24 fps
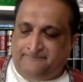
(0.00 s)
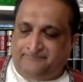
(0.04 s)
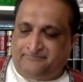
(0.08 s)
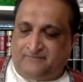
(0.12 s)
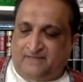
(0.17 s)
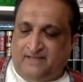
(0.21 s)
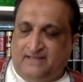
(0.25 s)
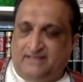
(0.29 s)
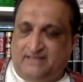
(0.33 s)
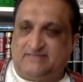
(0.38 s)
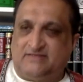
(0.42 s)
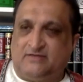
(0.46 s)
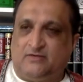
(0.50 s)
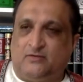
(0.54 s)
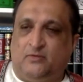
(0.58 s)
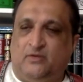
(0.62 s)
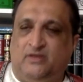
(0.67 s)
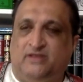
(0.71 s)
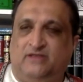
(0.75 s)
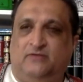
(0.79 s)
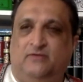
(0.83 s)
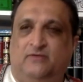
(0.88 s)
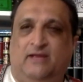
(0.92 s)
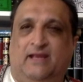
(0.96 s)
And so
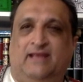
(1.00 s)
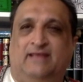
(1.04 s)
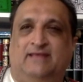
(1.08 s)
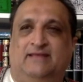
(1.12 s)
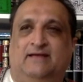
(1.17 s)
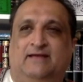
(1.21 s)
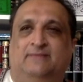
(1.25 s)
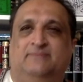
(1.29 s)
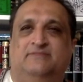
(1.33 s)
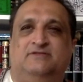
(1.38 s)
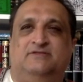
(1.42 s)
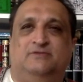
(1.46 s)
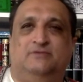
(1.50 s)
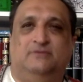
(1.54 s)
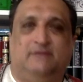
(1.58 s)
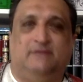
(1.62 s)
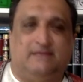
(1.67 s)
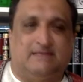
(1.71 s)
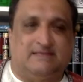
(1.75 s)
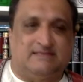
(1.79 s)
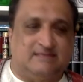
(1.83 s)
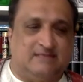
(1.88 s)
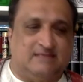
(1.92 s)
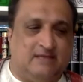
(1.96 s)
what you end up doing
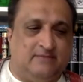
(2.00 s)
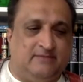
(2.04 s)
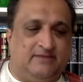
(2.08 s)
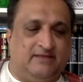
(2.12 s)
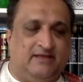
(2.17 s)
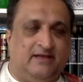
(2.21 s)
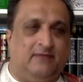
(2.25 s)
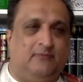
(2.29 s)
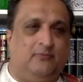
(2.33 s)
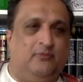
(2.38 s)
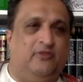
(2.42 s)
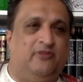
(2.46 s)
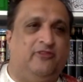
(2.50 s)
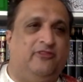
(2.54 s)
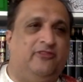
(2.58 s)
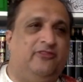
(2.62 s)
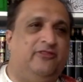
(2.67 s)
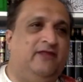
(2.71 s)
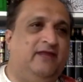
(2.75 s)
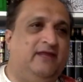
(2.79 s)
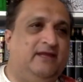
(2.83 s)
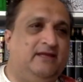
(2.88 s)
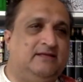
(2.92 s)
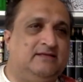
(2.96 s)
is coming up with
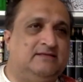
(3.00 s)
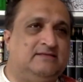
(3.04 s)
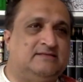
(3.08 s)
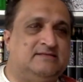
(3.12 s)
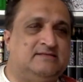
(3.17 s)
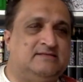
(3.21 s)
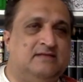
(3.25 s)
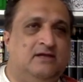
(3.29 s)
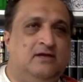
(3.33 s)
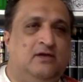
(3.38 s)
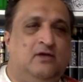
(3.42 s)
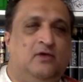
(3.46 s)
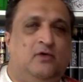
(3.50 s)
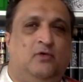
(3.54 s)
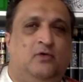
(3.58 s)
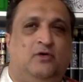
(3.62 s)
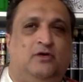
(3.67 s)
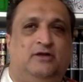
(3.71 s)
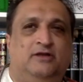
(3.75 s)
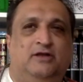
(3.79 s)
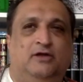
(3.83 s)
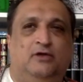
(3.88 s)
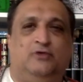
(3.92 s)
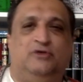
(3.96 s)
things or
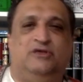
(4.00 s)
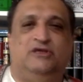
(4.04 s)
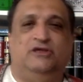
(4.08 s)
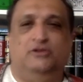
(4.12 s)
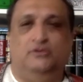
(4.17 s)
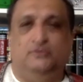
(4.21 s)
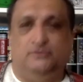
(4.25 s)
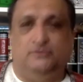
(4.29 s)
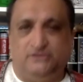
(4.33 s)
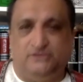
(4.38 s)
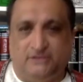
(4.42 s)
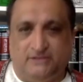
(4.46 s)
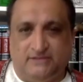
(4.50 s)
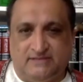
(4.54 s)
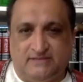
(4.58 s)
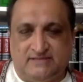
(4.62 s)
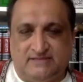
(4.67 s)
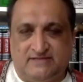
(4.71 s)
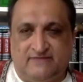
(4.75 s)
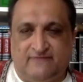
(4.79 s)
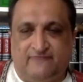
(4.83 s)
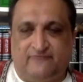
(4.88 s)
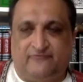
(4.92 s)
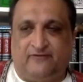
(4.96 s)

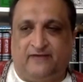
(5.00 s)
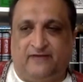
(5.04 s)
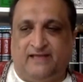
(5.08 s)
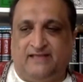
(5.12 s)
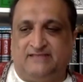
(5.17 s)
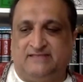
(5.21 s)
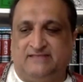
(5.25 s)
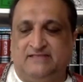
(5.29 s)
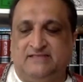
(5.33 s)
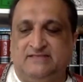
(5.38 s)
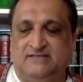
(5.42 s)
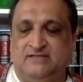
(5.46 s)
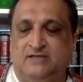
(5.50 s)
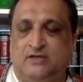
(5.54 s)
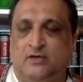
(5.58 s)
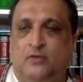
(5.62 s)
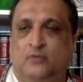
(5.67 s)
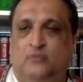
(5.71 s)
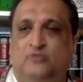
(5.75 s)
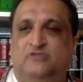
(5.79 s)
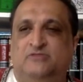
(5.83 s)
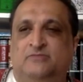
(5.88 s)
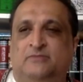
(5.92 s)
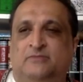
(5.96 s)
locutions, phrases,
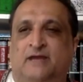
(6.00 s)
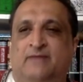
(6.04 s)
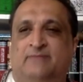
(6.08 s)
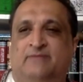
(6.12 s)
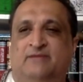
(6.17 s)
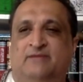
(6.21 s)
which might be